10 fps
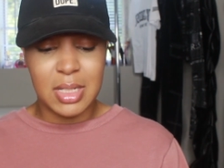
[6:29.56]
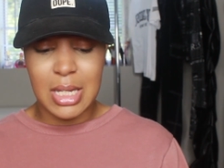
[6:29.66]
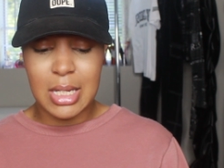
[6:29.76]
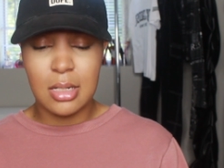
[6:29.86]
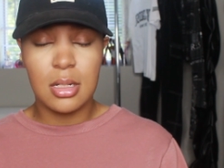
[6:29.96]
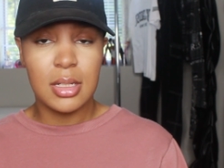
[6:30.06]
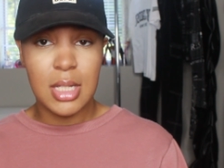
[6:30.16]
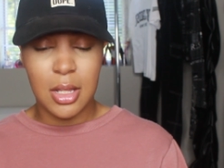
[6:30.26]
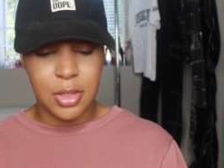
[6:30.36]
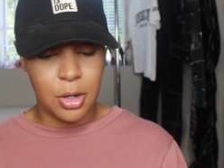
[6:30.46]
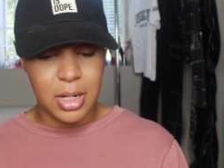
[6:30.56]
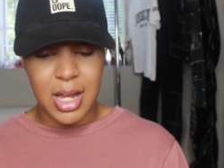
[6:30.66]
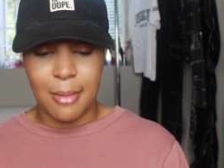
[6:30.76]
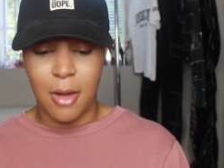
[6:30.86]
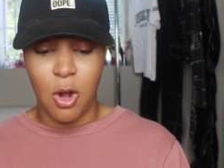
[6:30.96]
10 to 10 30
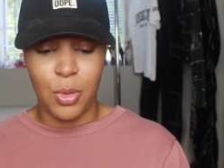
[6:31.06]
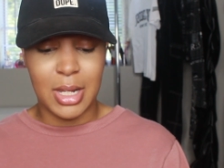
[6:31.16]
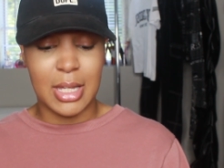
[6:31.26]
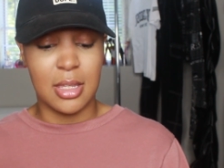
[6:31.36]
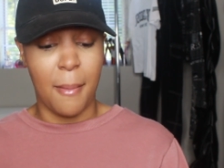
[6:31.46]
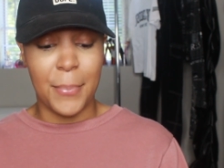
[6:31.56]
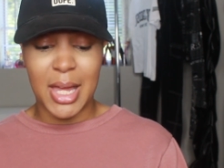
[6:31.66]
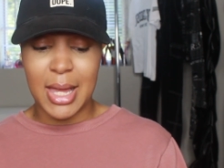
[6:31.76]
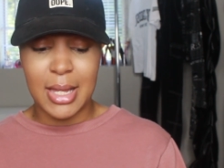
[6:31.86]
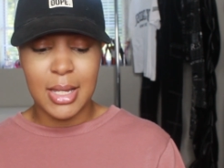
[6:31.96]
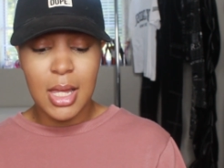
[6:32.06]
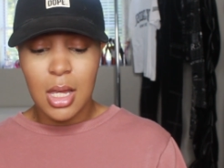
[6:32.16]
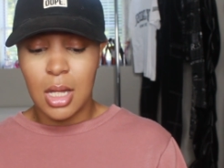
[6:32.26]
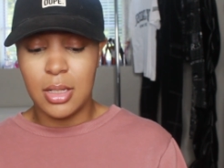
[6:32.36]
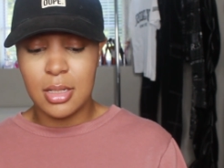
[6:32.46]
i'm already in the bed
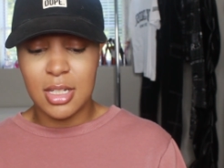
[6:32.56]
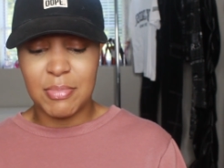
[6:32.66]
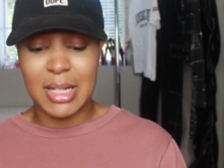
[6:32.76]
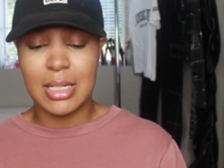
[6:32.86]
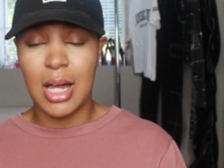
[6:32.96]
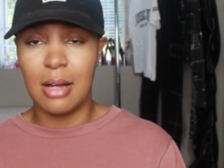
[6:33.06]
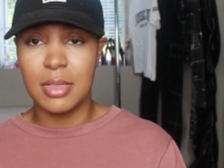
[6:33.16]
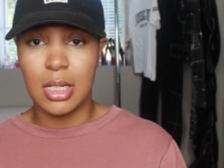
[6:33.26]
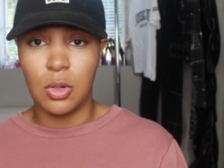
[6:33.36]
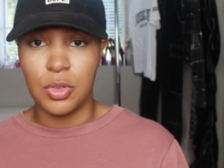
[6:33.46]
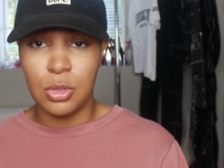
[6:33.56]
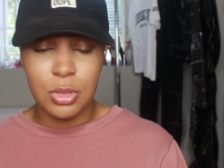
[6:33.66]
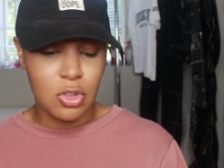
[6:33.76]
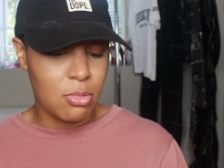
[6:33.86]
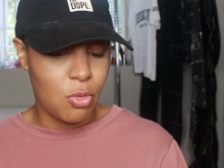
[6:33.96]
this is my time to get on
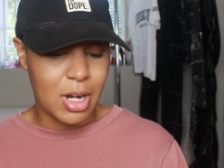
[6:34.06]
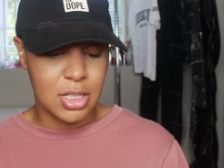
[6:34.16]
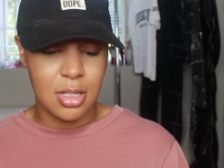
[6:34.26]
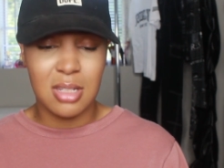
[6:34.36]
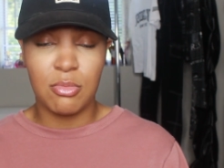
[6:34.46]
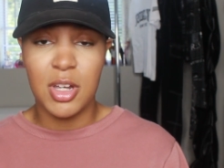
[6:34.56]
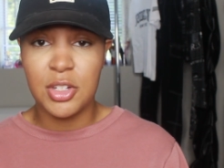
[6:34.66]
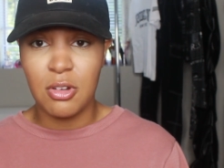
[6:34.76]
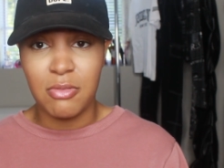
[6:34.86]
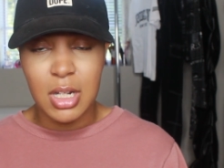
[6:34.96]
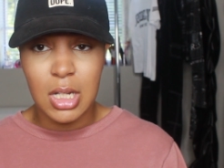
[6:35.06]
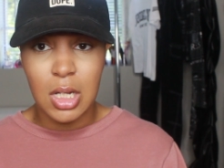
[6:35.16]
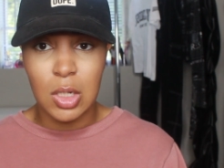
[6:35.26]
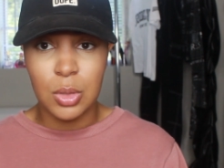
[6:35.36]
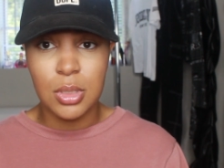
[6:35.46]
youtube and watch inspirational
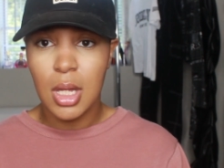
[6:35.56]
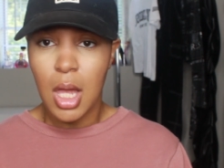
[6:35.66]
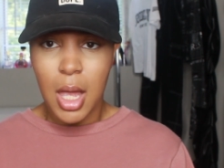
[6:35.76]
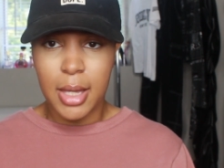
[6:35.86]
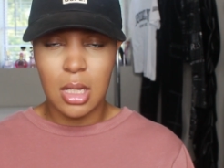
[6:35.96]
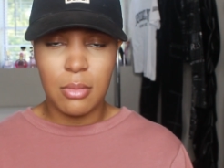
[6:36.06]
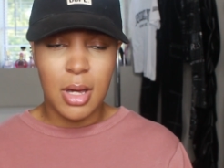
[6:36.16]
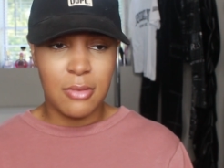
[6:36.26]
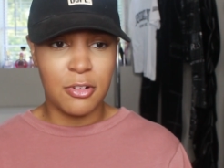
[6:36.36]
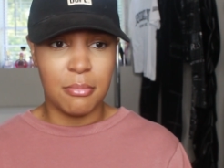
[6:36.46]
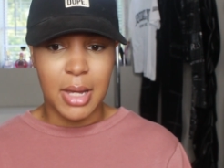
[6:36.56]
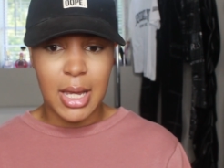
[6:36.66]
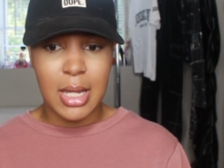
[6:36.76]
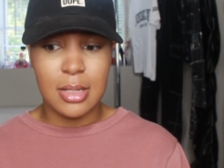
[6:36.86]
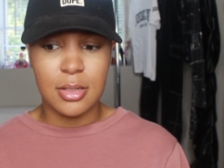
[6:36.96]
videos and get ready for
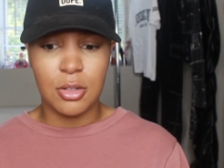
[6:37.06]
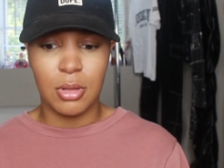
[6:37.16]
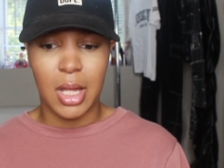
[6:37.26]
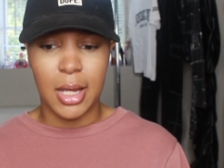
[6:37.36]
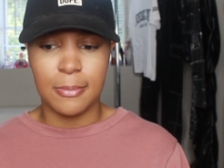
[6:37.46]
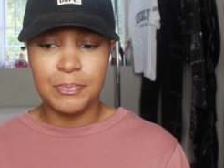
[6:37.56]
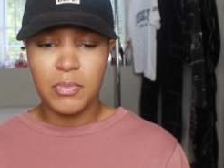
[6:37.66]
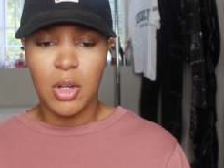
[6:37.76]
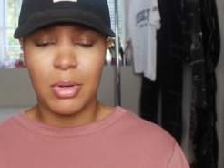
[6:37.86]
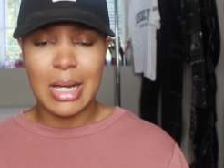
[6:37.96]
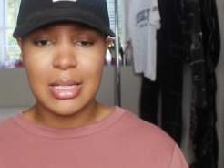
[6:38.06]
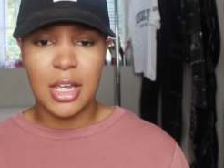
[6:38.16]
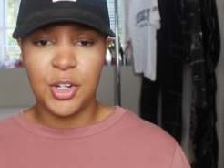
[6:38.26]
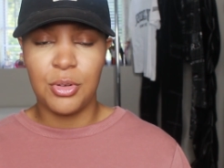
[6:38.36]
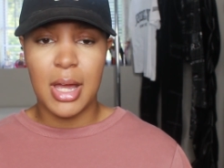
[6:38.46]
bed and so like when i
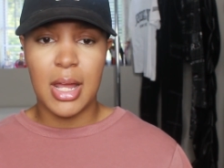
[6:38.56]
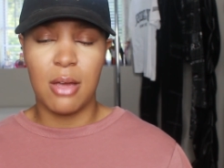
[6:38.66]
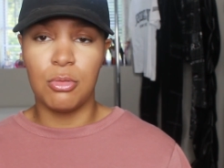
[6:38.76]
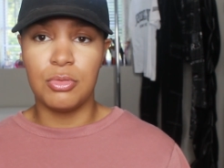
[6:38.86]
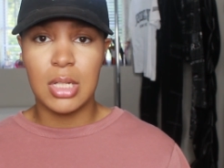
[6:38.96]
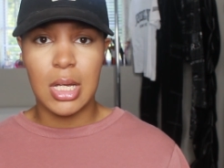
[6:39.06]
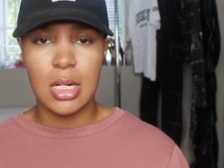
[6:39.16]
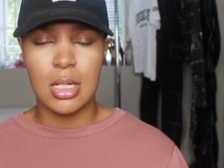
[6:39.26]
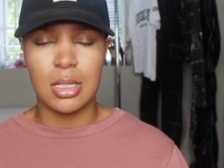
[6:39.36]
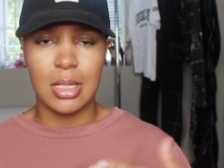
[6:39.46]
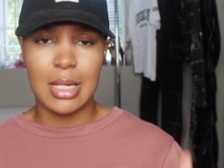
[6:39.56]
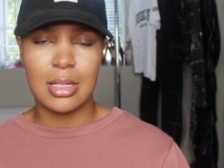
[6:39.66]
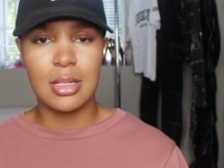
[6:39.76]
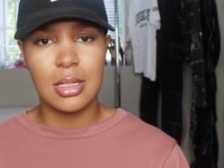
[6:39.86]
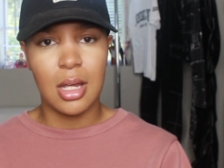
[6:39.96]
say creating a routine is
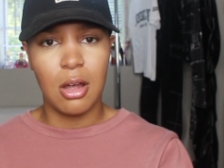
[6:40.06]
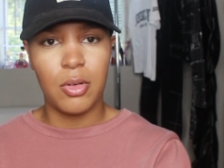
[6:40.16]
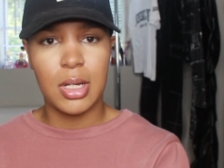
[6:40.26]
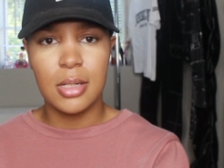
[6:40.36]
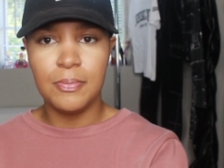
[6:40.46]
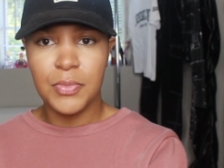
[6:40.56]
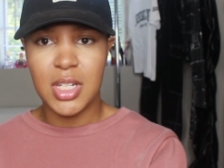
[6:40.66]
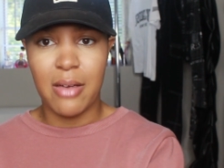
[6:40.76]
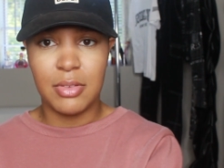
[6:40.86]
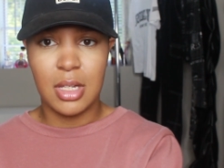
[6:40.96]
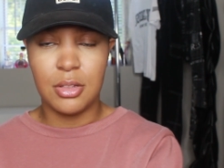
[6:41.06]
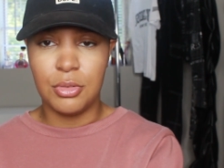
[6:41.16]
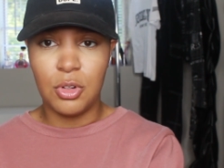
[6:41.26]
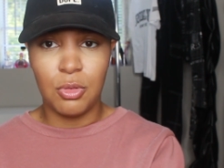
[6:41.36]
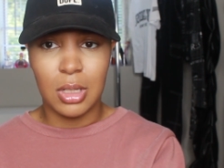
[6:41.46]
necessary to everything
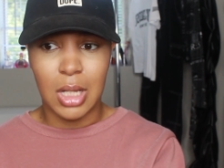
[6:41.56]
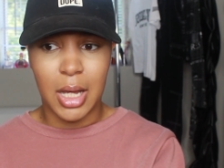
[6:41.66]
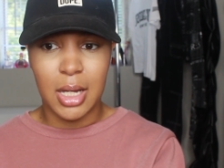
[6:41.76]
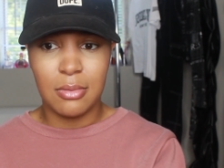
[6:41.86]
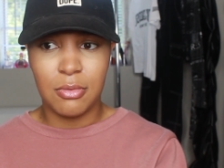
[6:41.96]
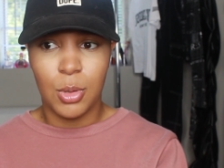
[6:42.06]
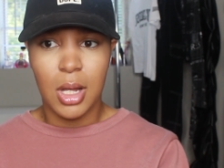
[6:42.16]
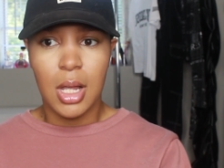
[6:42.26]
you do in life